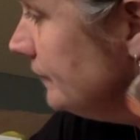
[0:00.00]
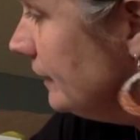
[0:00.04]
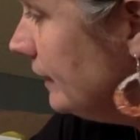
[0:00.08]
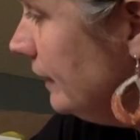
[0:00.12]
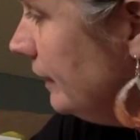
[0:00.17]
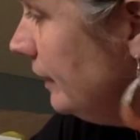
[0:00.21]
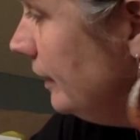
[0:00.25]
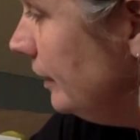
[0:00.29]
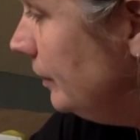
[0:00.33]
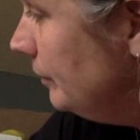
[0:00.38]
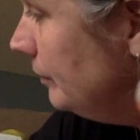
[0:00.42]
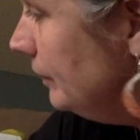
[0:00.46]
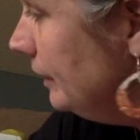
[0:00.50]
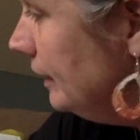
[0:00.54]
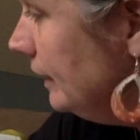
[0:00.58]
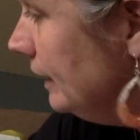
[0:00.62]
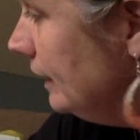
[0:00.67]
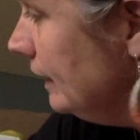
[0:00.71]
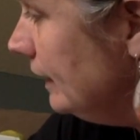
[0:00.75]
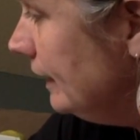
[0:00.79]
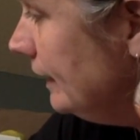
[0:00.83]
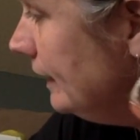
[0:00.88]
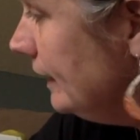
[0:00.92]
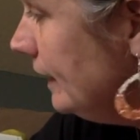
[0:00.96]
And
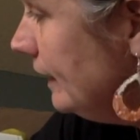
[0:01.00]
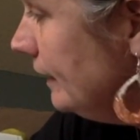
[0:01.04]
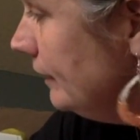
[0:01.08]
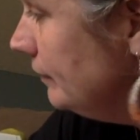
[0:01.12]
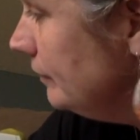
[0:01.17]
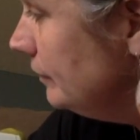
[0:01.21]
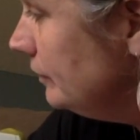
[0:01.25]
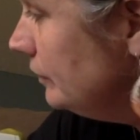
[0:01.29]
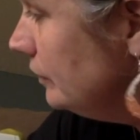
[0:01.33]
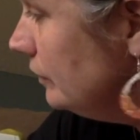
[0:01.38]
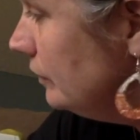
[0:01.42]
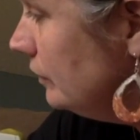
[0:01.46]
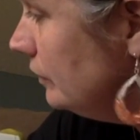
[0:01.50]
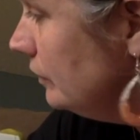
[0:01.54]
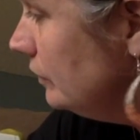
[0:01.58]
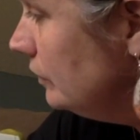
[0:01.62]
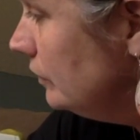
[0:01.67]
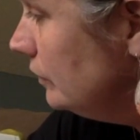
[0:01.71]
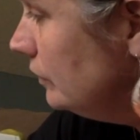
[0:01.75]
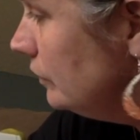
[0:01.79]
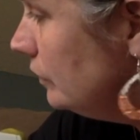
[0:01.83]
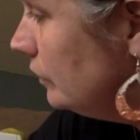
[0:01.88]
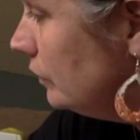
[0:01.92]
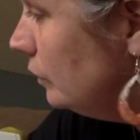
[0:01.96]
then I had
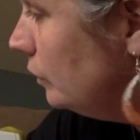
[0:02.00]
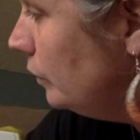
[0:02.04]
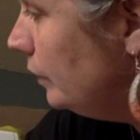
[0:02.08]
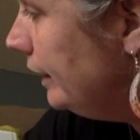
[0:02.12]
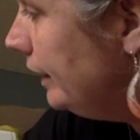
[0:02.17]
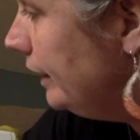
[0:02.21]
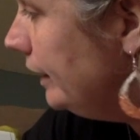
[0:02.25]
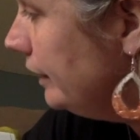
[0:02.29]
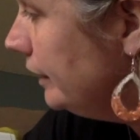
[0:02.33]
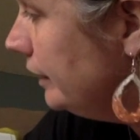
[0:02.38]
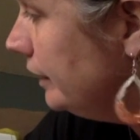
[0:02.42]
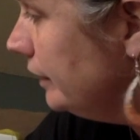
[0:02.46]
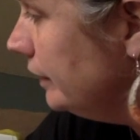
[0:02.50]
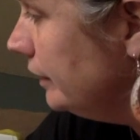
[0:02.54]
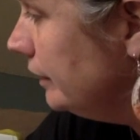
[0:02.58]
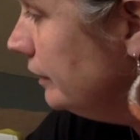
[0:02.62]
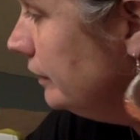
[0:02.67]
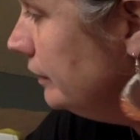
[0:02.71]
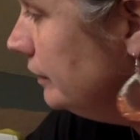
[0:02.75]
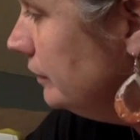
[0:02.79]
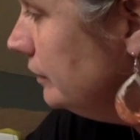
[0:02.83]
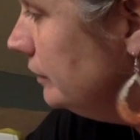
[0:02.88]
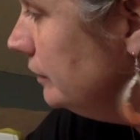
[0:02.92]
square